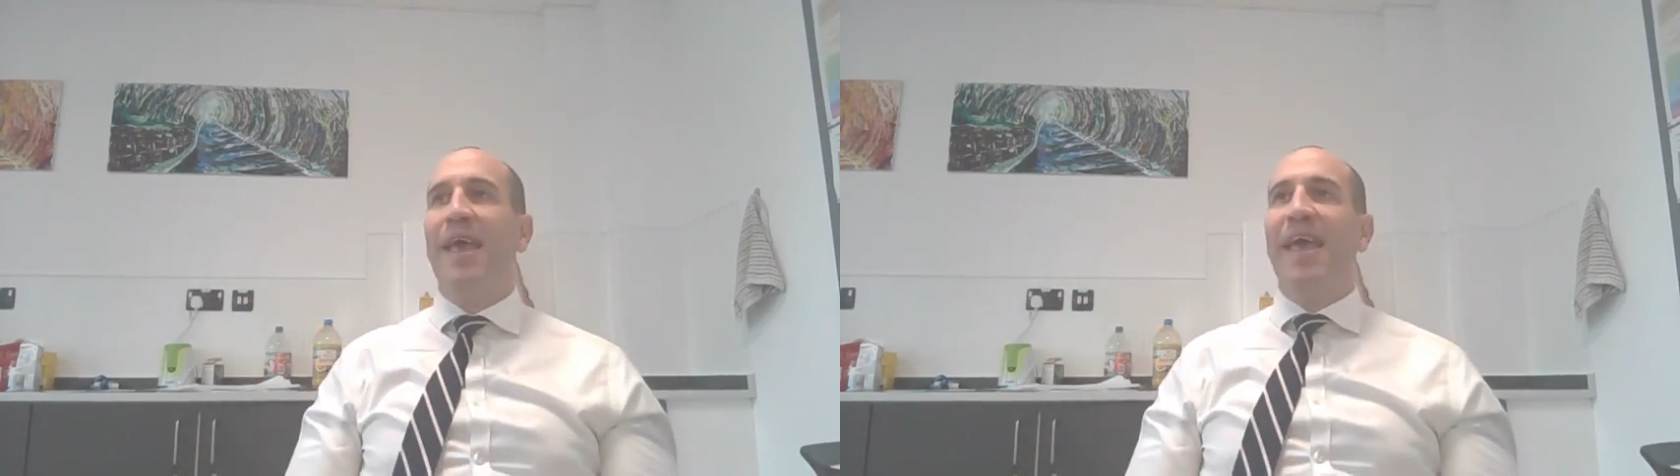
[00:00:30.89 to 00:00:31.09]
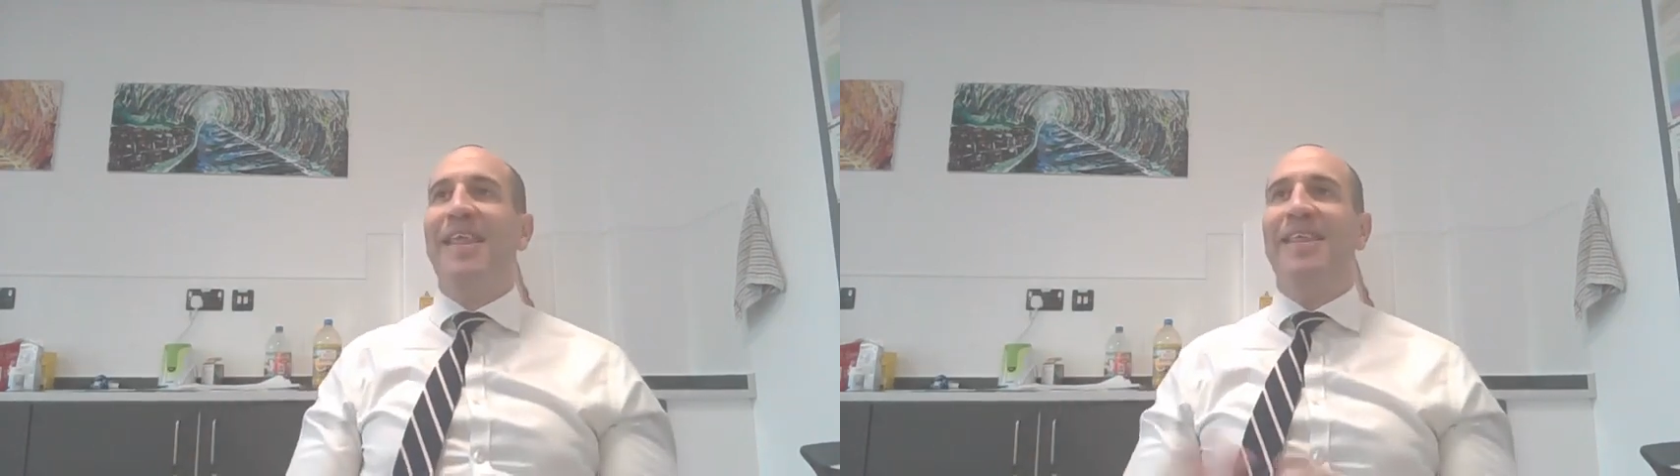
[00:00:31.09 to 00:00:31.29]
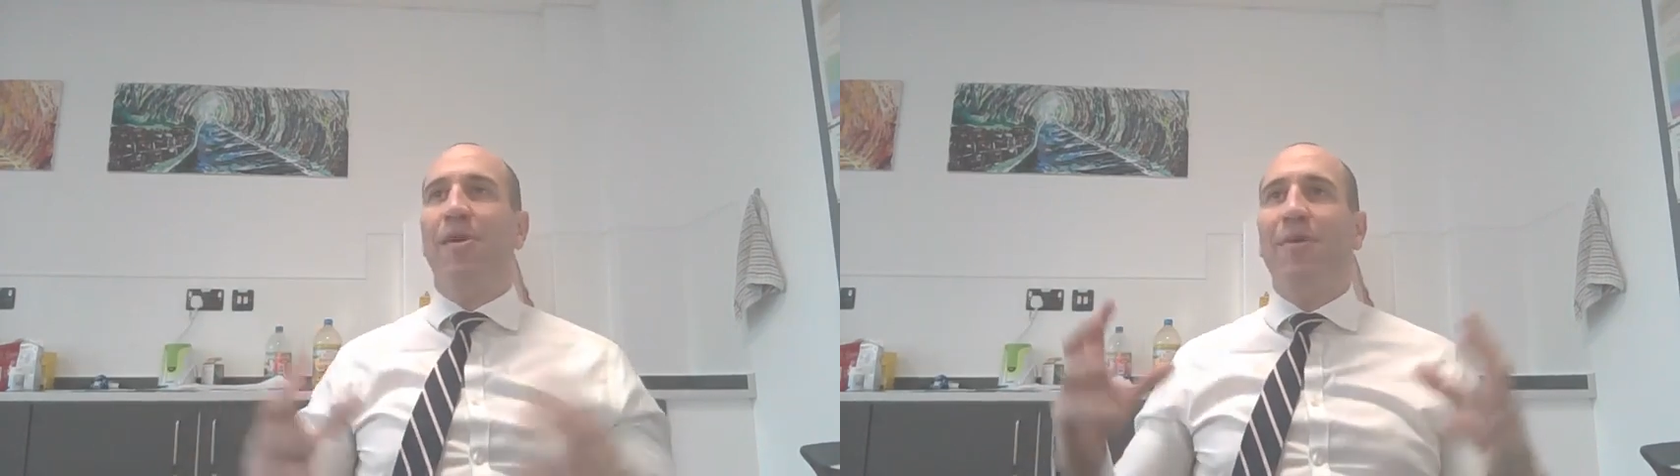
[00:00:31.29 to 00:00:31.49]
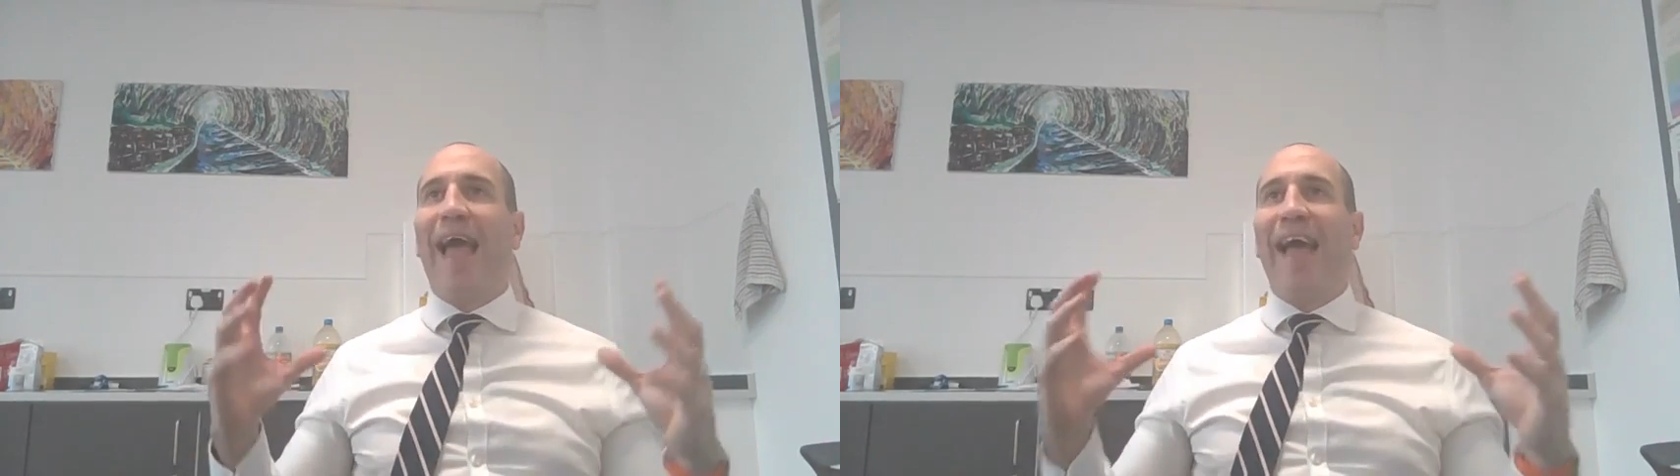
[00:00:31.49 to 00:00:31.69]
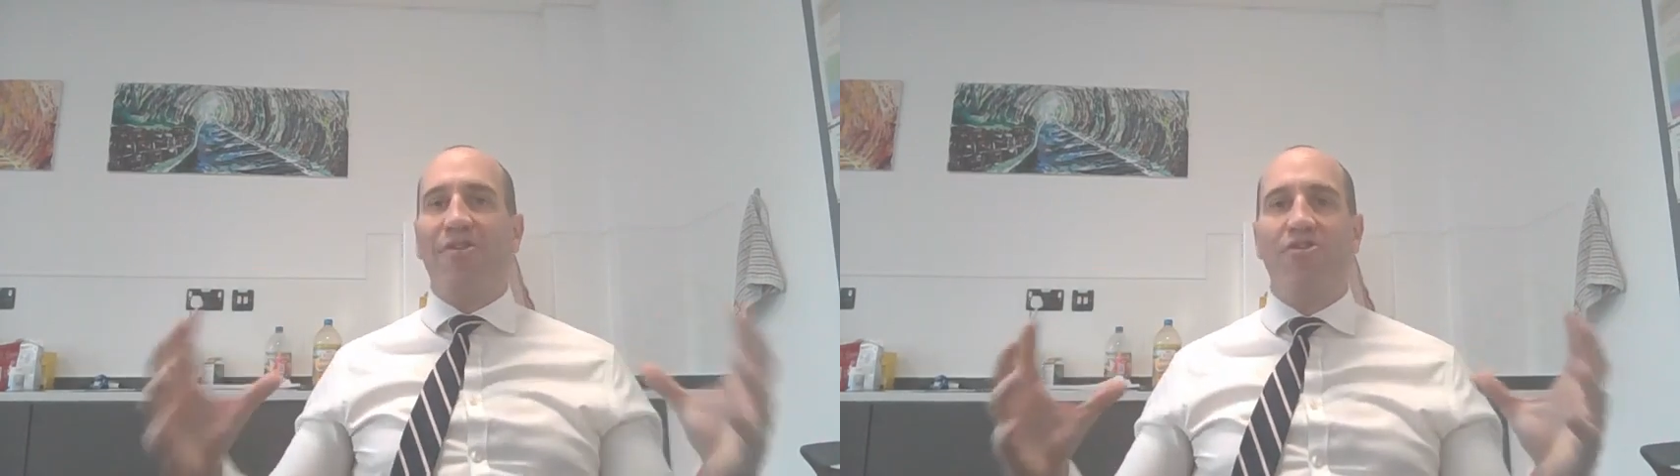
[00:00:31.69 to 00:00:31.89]
is it's those
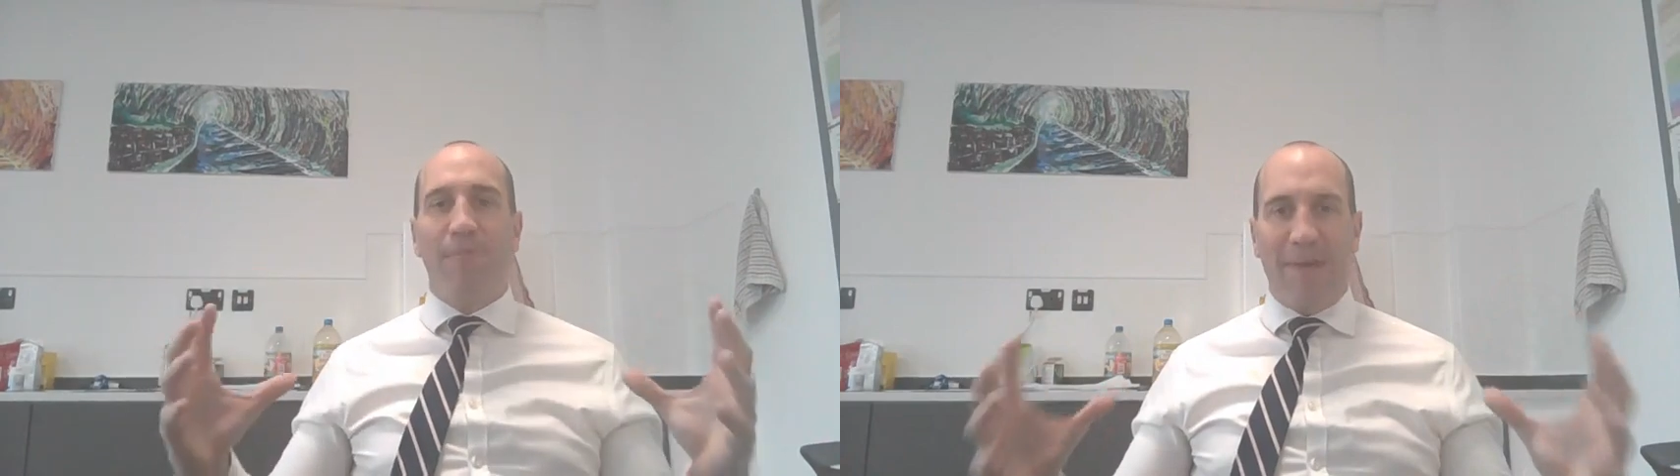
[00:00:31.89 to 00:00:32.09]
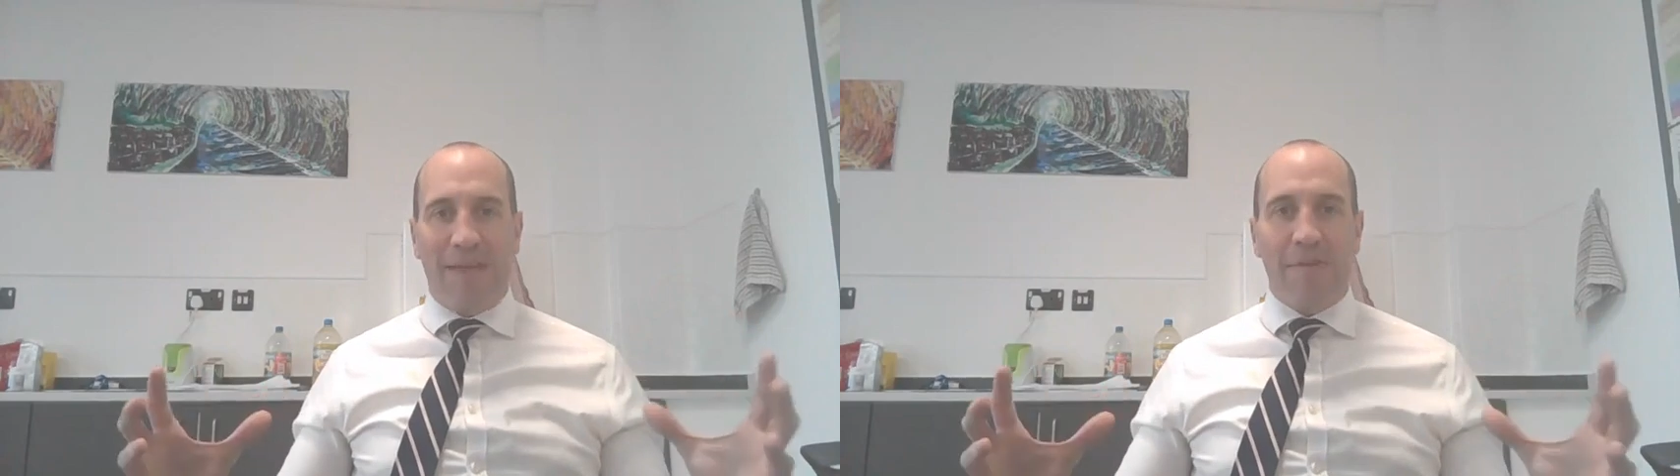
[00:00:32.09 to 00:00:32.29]
extra bits,